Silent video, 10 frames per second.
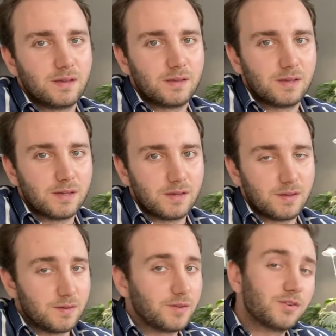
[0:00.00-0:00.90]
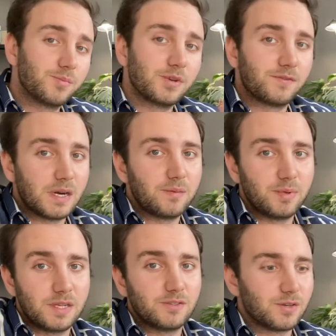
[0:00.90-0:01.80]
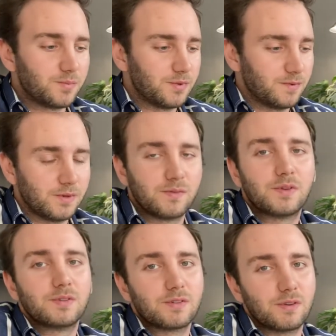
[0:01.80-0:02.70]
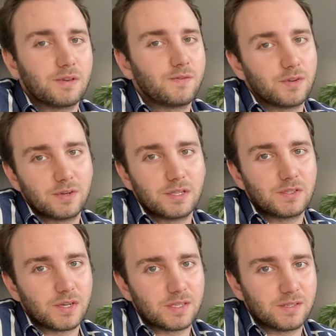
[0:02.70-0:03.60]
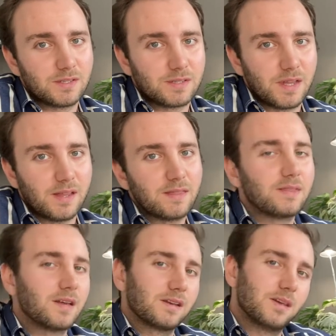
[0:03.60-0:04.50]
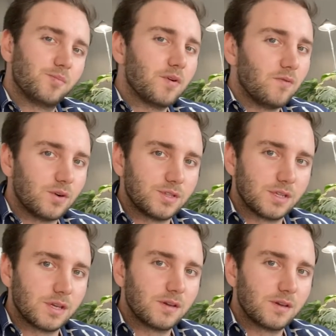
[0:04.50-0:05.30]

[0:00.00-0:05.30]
European rare plant shop review. So if you're interested in that, then keep on watching.